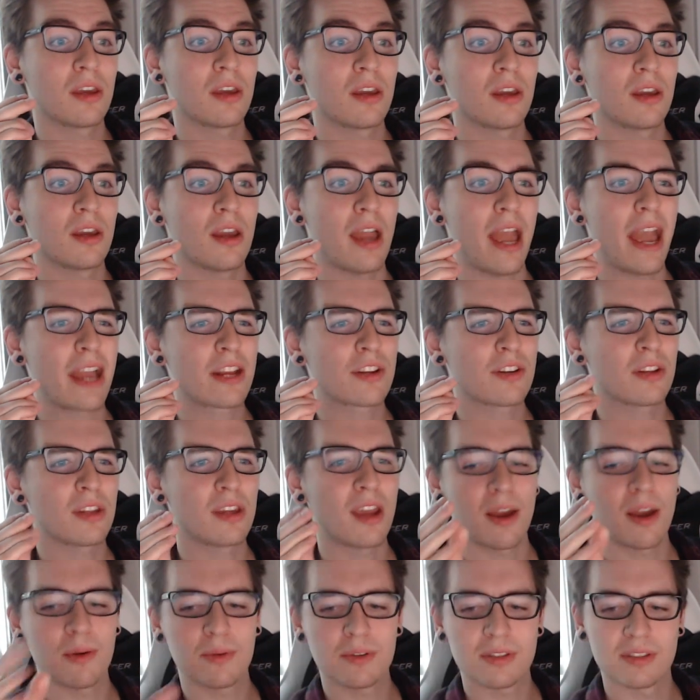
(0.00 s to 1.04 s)
Actually,
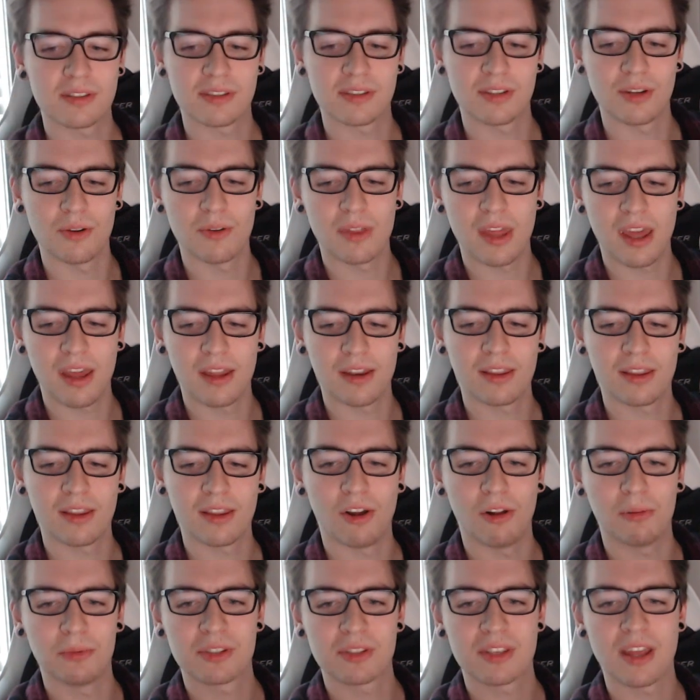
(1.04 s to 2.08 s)
I was doing that
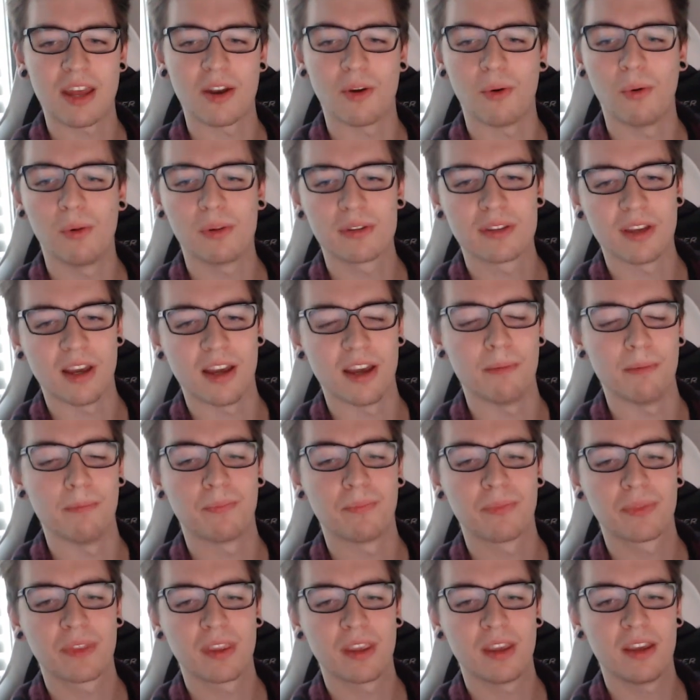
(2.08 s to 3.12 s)
almost that whole time,
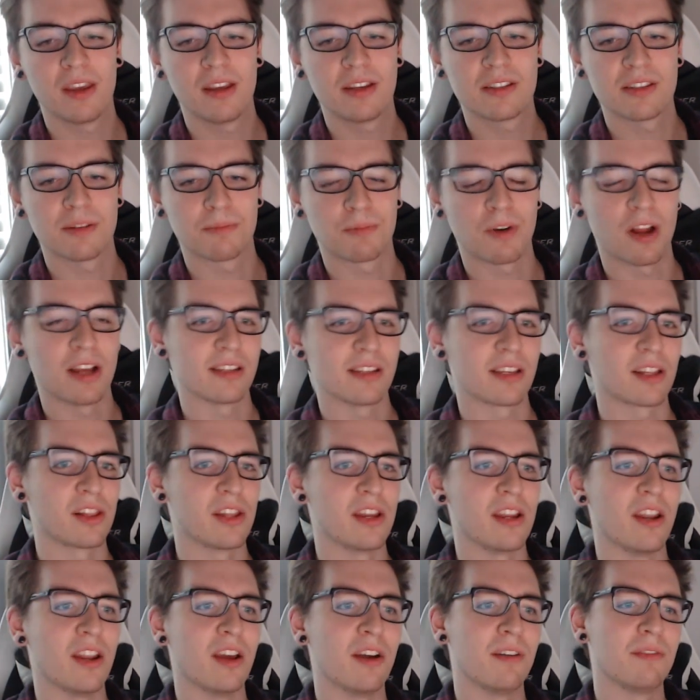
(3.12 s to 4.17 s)
surprisingly
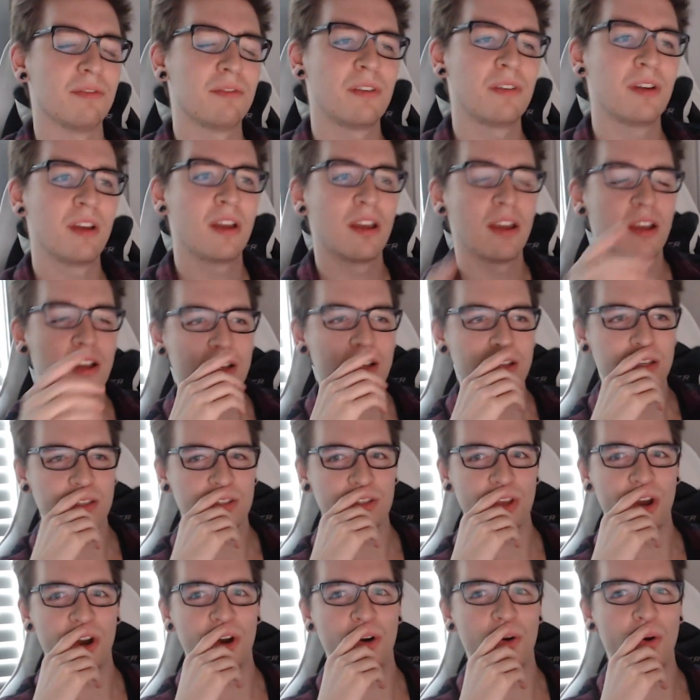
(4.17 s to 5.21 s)
enough.
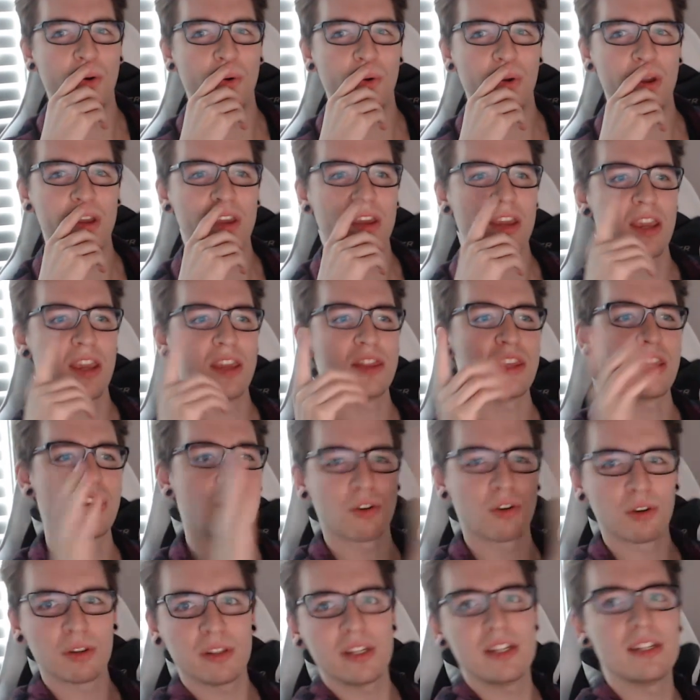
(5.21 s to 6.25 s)
So, in the
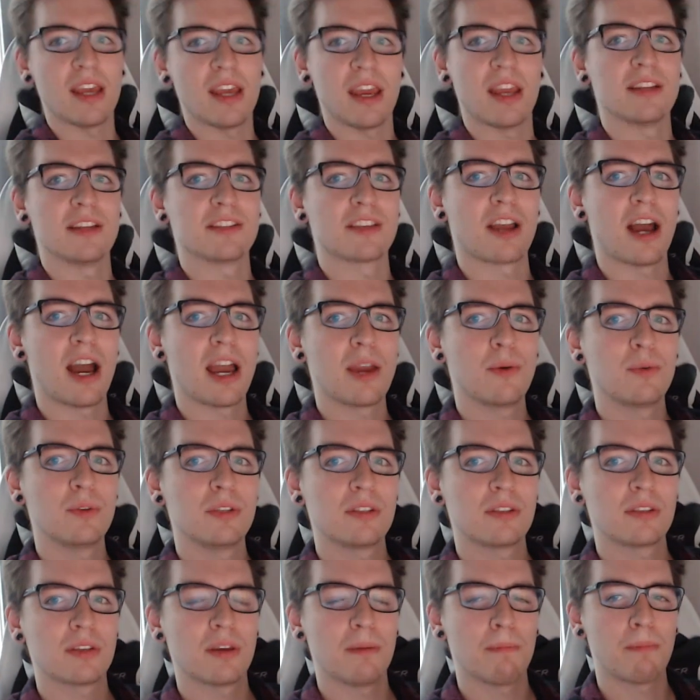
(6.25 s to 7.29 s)
early days, I
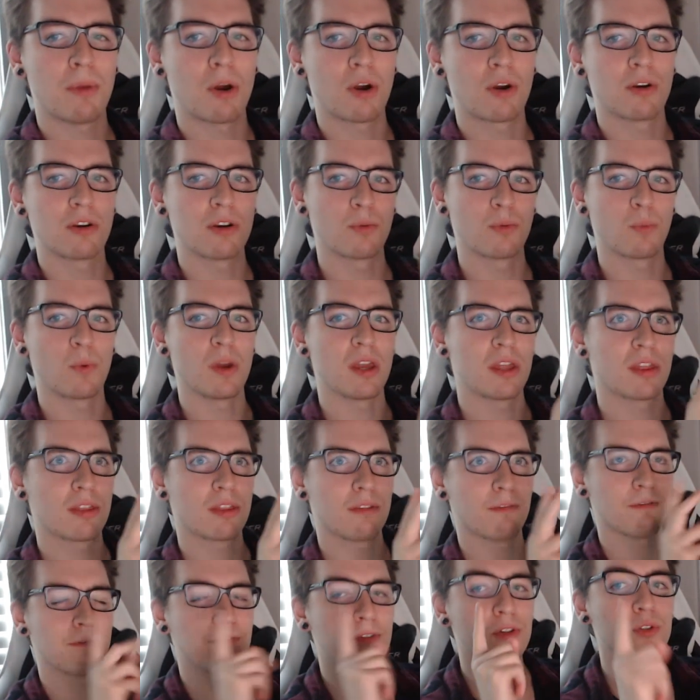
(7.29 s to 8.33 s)
was partnered with
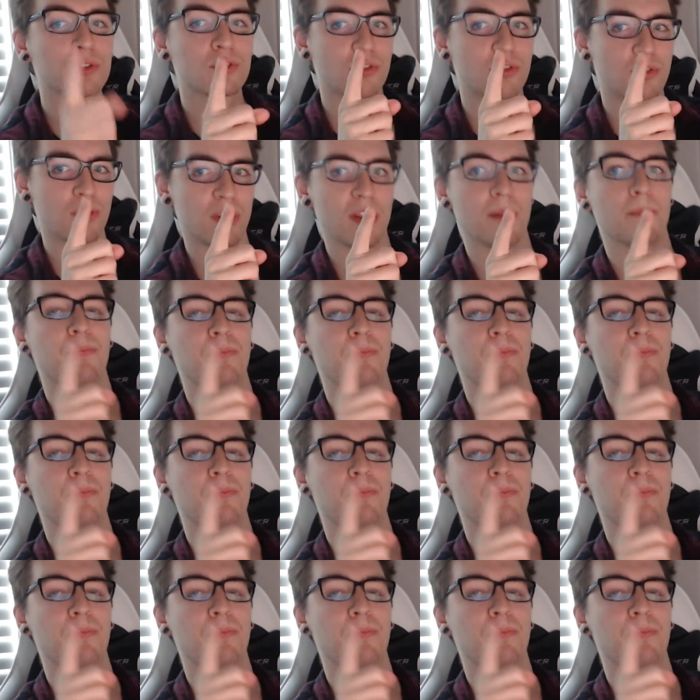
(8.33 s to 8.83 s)
Fullscreen.